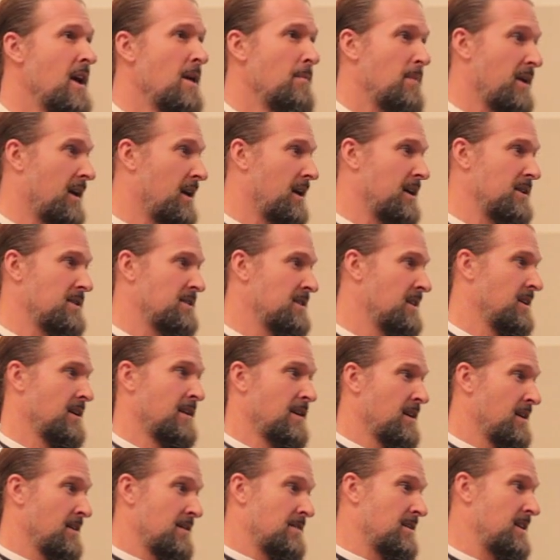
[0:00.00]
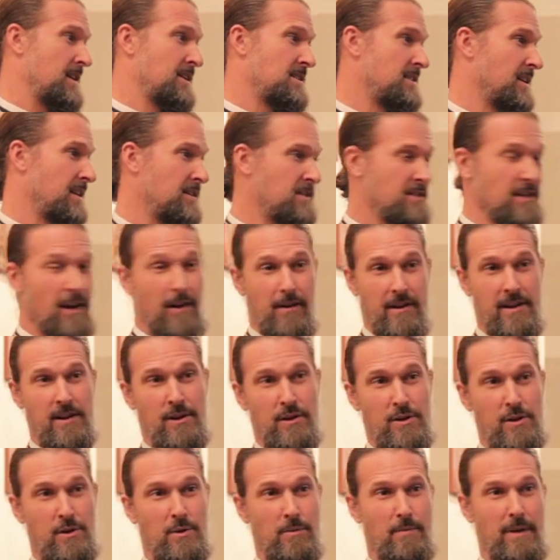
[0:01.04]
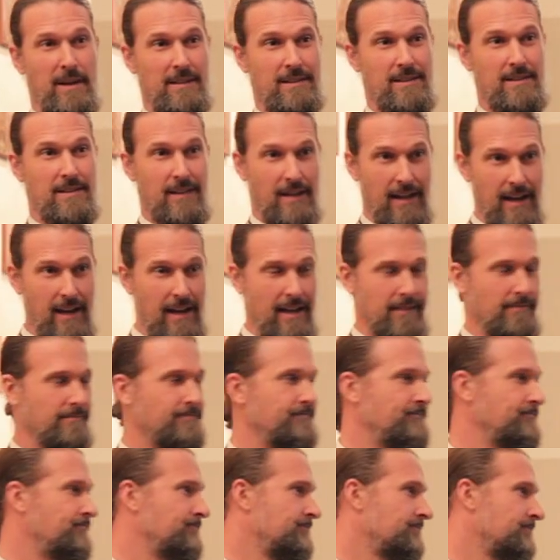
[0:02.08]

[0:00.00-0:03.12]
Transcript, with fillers: because he said, sorry, you don't make the cut.